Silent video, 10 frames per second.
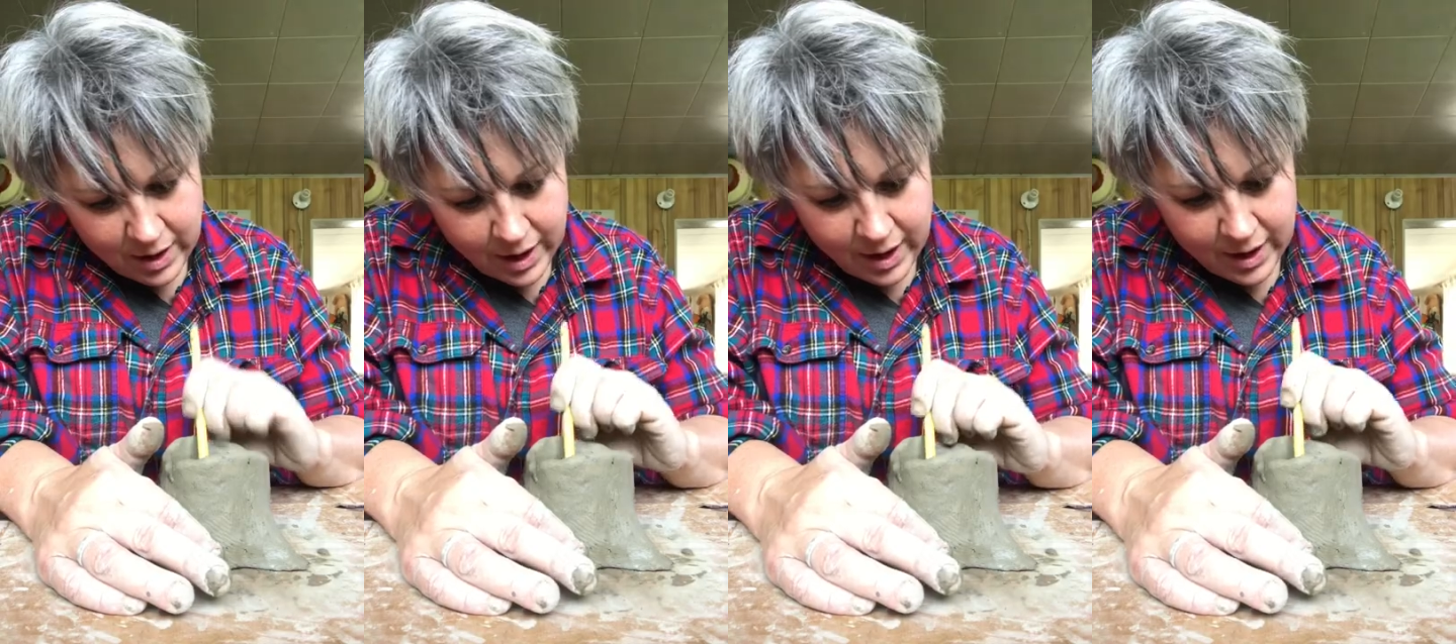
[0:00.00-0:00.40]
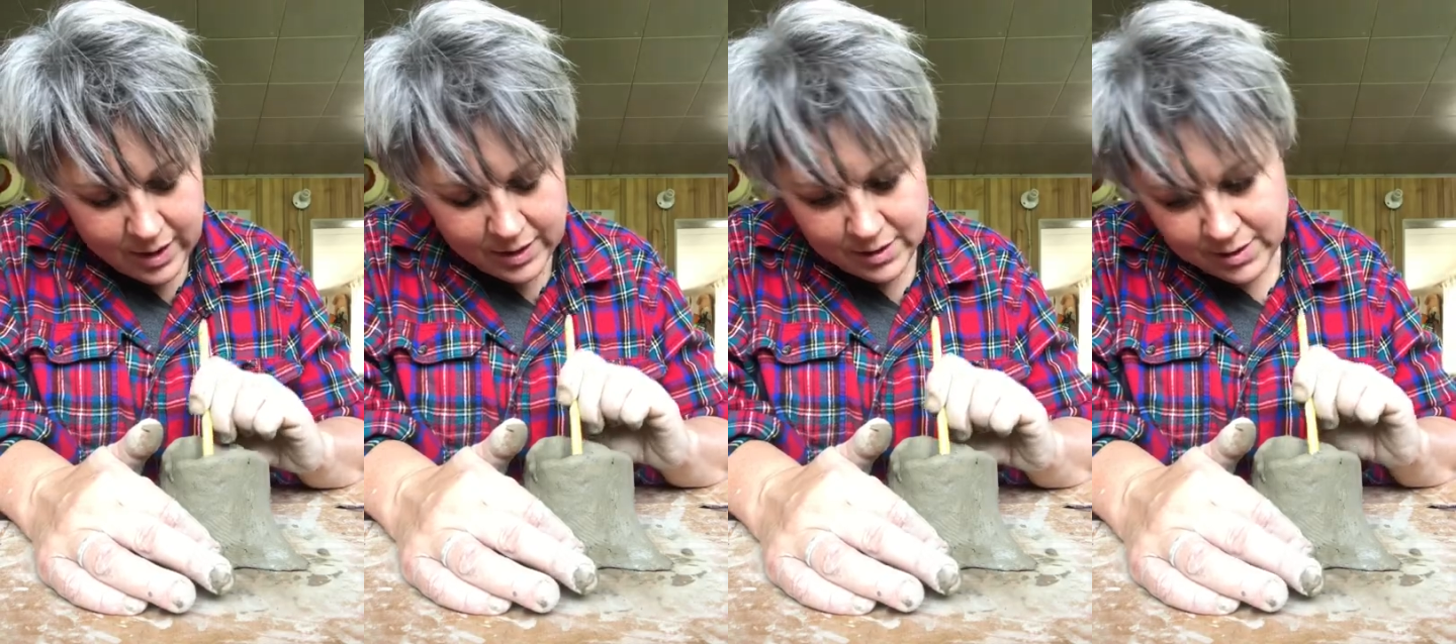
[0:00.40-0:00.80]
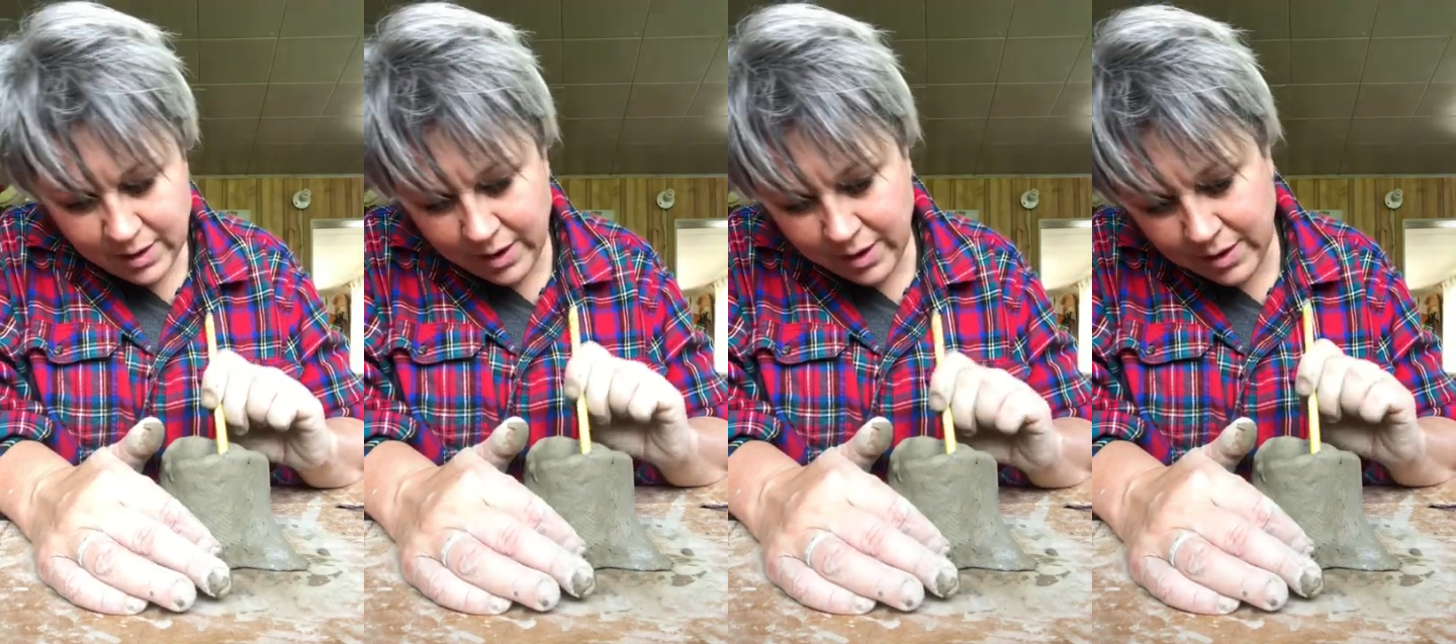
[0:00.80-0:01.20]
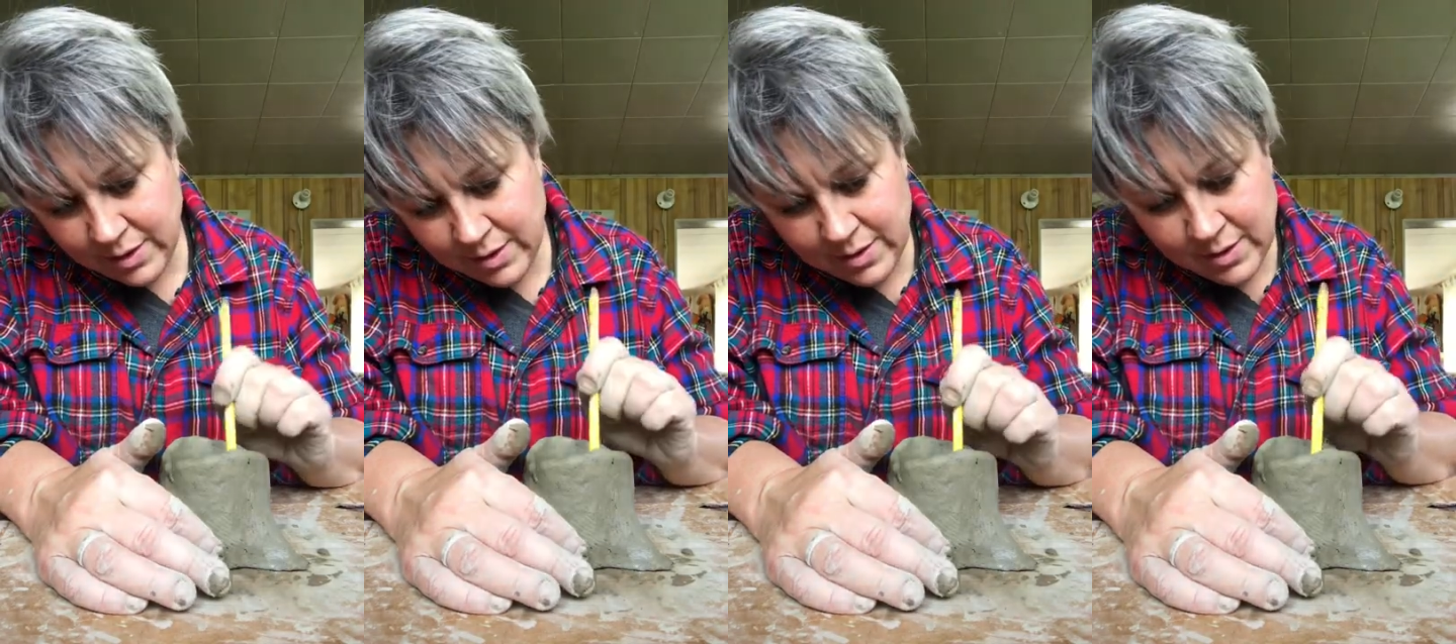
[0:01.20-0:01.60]
and
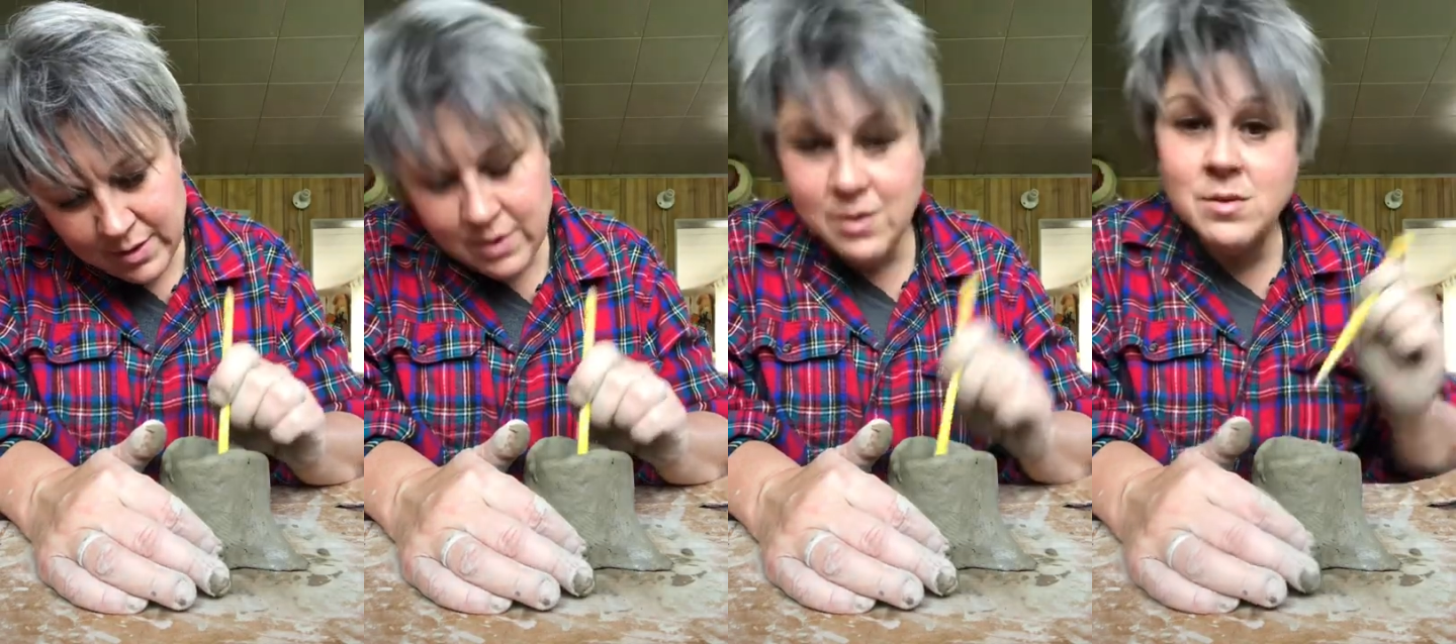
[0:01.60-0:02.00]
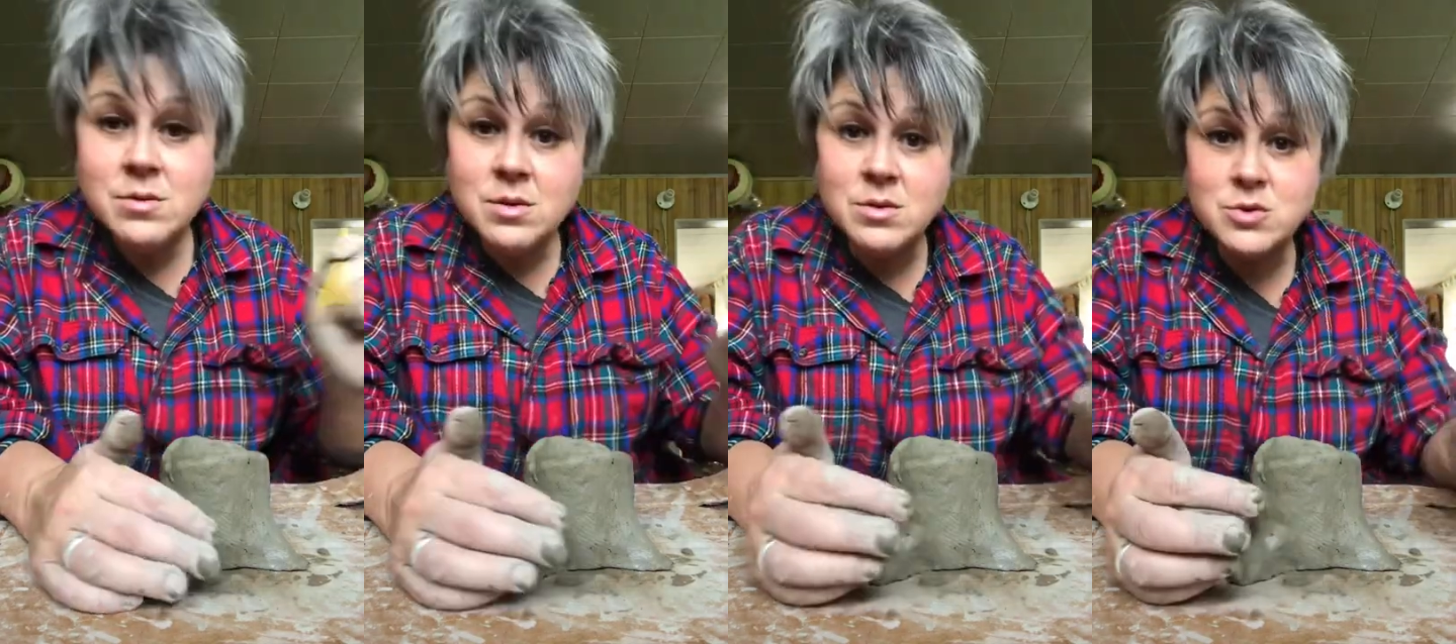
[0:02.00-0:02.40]
there's